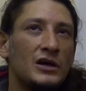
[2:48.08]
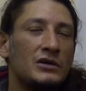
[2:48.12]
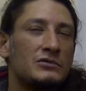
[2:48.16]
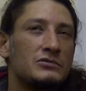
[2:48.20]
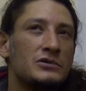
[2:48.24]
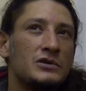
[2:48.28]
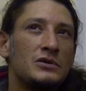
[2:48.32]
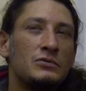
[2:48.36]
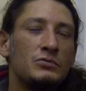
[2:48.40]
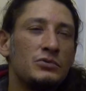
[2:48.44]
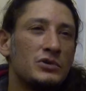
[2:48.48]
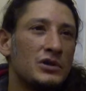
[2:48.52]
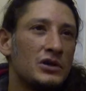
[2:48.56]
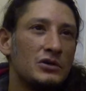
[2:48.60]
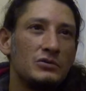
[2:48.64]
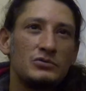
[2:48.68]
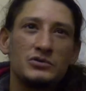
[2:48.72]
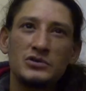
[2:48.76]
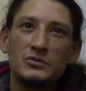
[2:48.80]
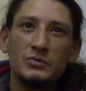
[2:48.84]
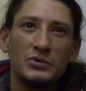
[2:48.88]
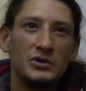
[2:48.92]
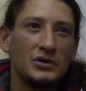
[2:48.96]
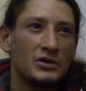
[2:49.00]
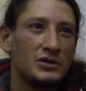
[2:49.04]
don't know,
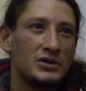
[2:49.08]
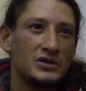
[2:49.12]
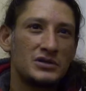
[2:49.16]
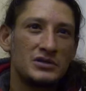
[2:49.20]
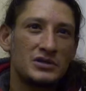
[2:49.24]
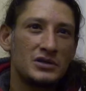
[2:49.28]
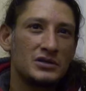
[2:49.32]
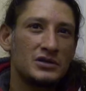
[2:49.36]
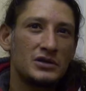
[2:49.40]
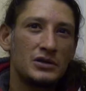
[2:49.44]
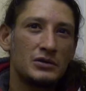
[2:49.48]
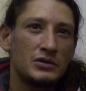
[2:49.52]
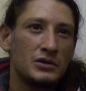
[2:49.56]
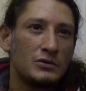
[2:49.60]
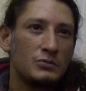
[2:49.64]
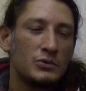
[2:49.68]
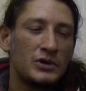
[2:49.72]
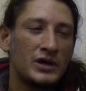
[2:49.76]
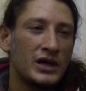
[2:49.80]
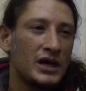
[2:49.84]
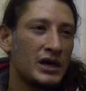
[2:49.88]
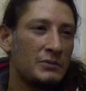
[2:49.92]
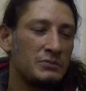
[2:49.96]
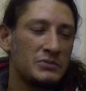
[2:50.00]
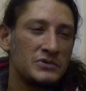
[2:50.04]
to be honest. I don't know
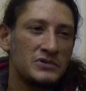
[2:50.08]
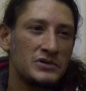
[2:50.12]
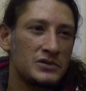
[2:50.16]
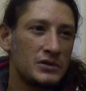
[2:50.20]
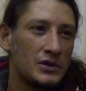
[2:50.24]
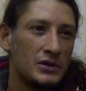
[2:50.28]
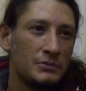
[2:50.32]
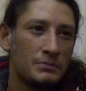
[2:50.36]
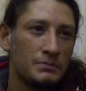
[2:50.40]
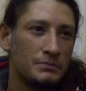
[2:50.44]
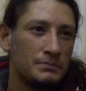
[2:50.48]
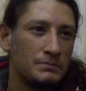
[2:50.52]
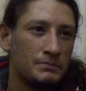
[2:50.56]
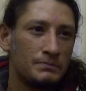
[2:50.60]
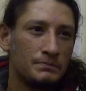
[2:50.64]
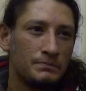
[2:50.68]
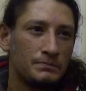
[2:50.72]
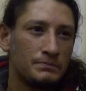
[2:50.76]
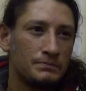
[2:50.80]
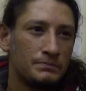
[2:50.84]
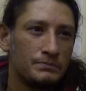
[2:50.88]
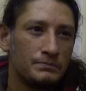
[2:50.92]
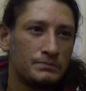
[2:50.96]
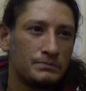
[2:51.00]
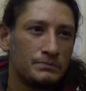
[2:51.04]
what happened to him.
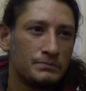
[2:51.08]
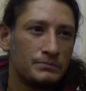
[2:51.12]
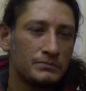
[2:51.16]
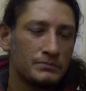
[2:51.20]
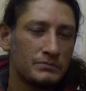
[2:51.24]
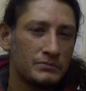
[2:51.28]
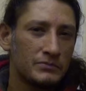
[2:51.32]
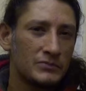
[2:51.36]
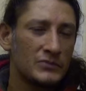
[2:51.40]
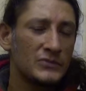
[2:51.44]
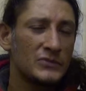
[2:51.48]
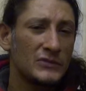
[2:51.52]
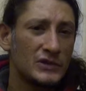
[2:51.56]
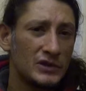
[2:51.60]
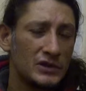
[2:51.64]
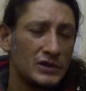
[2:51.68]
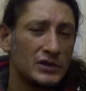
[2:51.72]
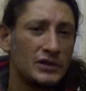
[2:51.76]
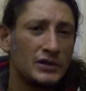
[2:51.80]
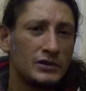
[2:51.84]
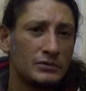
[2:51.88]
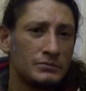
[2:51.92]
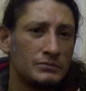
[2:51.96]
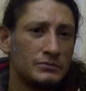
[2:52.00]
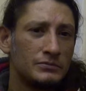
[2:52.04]

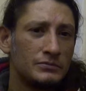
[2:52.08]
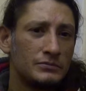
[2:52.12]
Yeah.